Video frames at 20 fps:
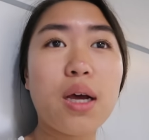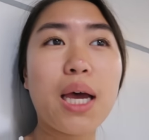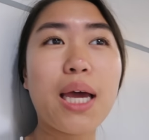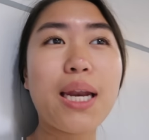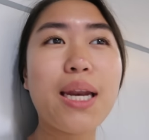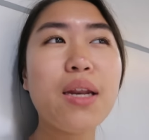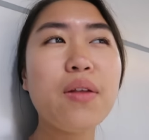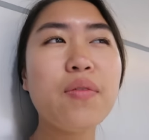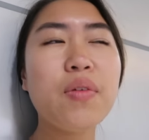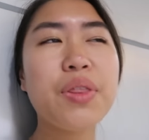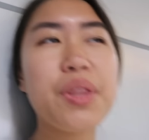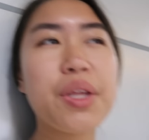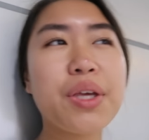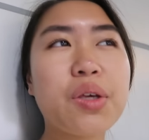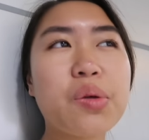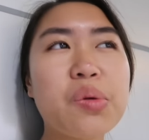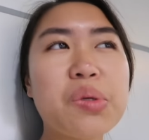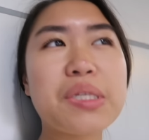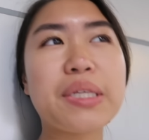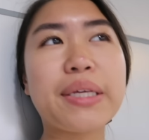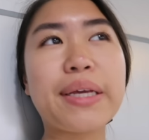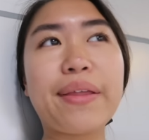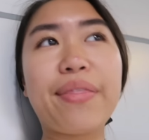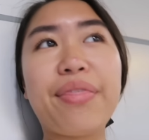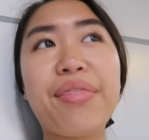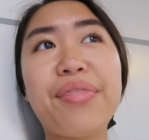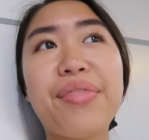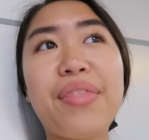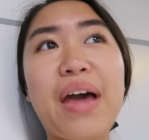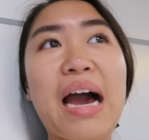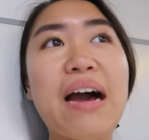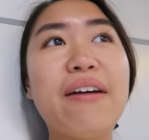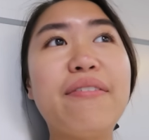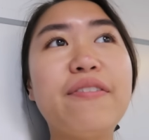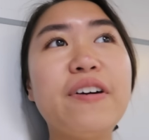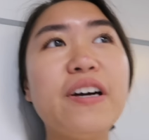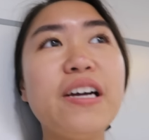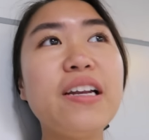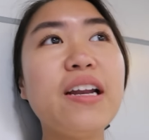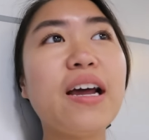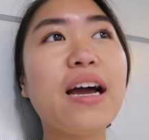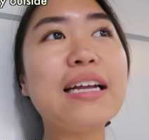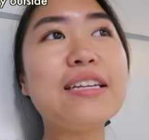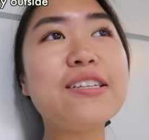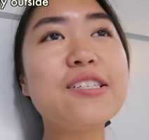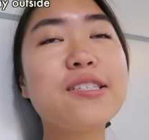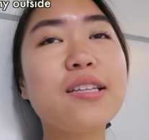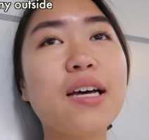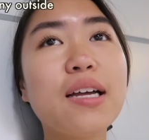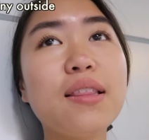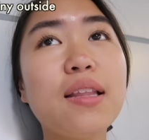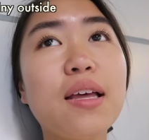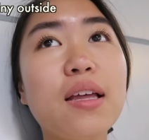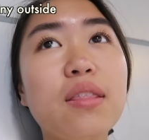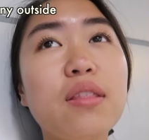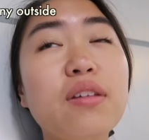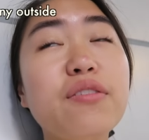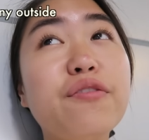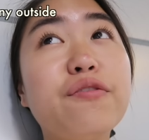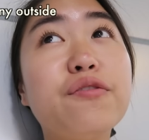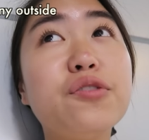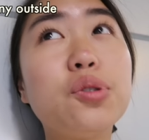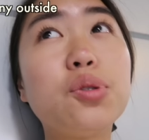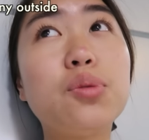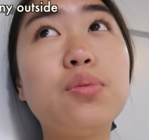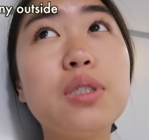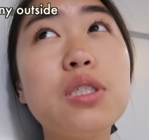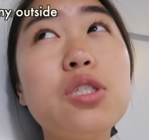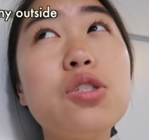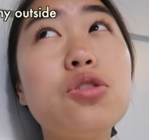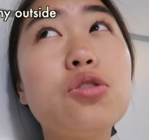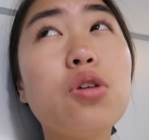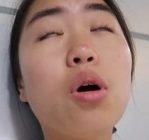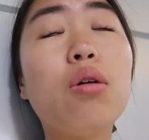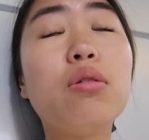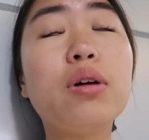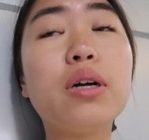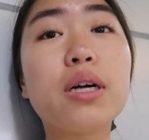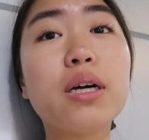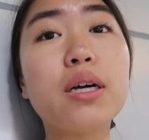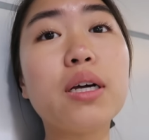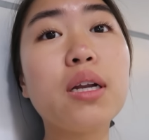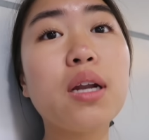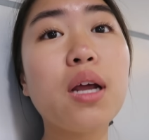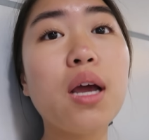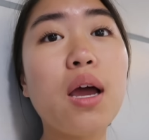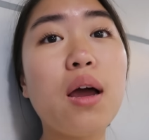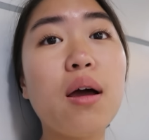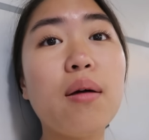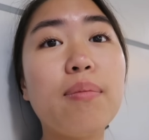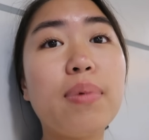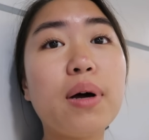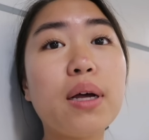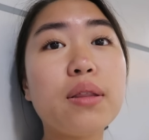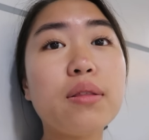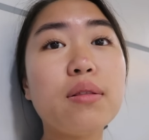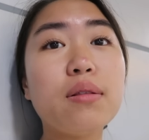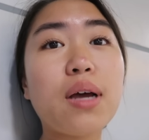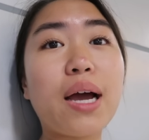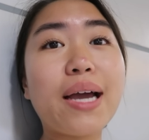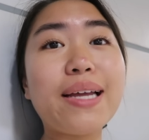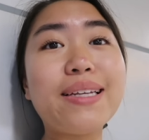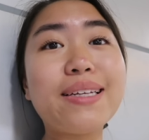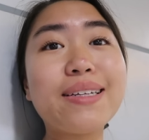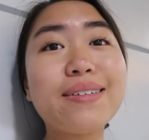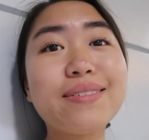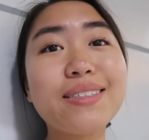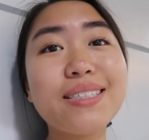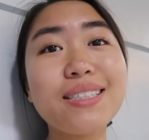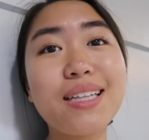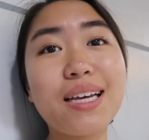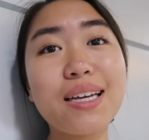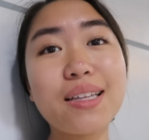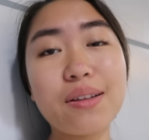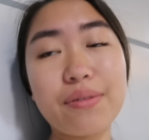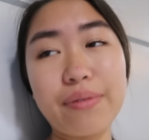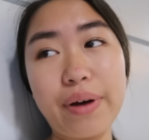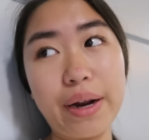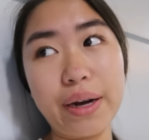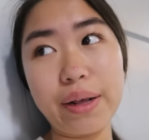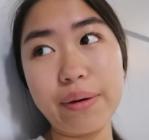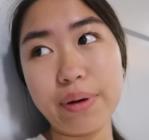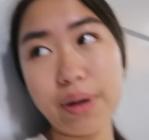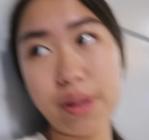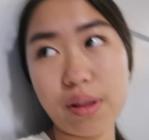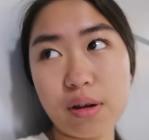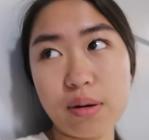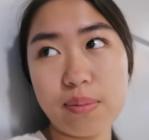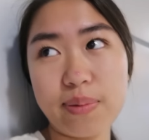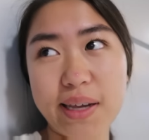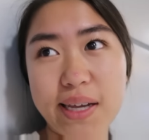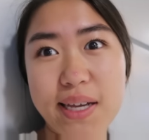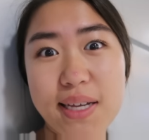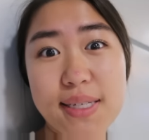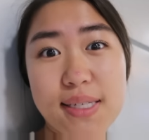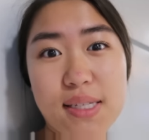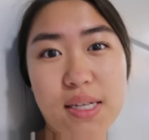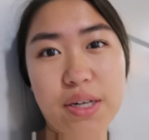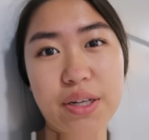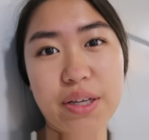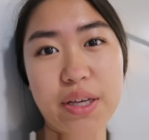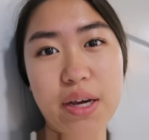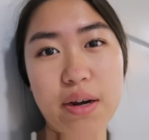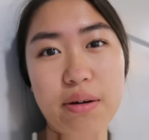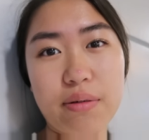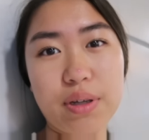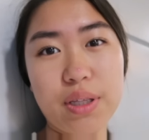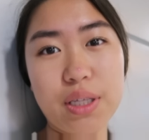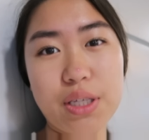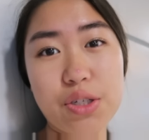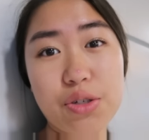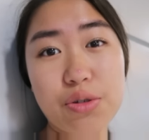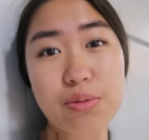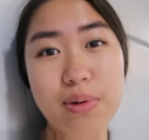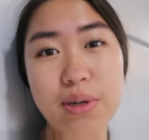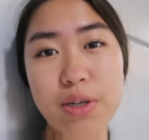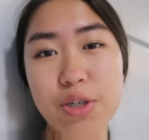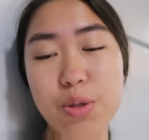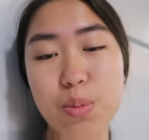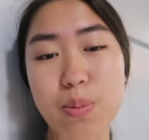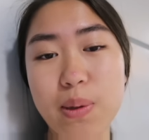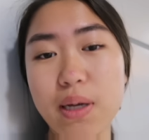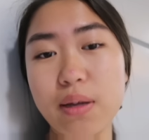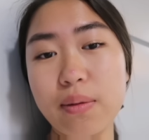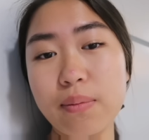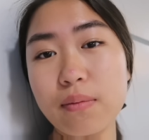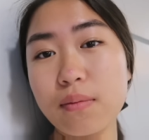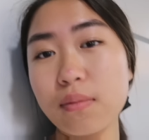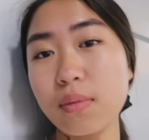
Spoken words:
I didn't even think it was like that fun. I just thought that the food was so good, but I didn't really like the rainy weather because then you can't really do much, but